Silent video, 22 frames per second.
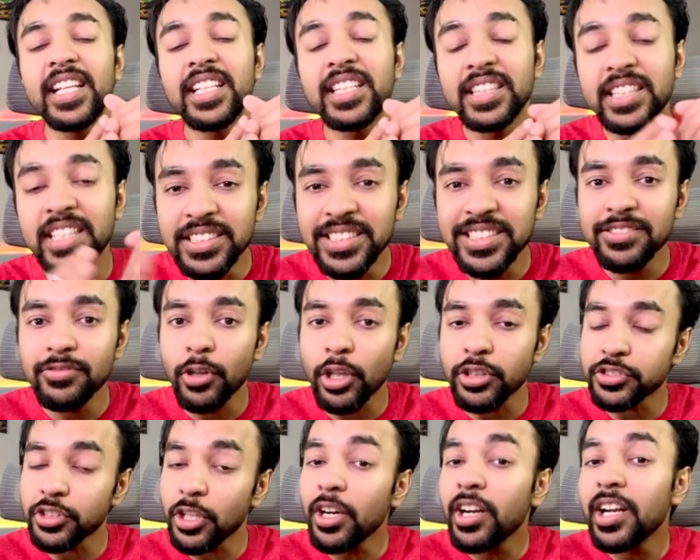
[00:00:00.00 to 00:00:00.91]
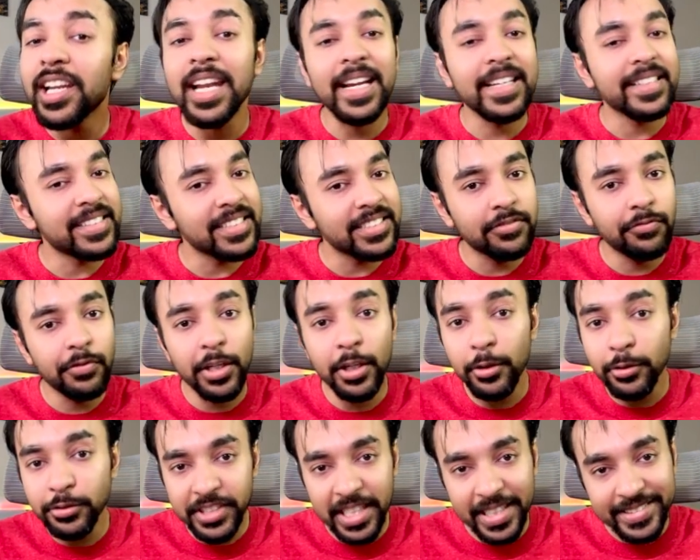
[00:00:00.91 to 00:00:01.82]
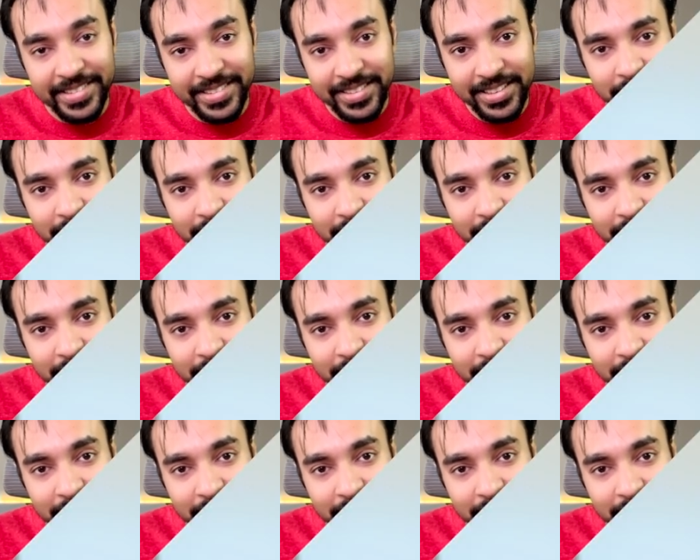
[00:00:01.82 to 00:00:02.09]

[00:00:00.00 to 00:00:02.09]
this was your largest window size.